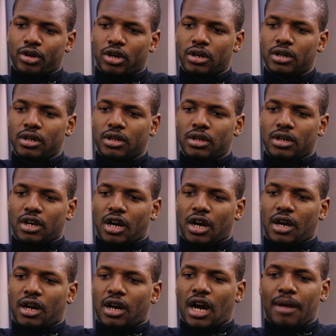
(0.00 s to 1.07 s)
But
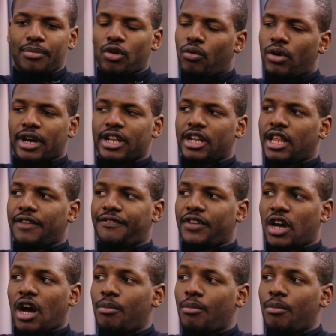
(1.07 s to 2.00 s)
I'm not working on anything.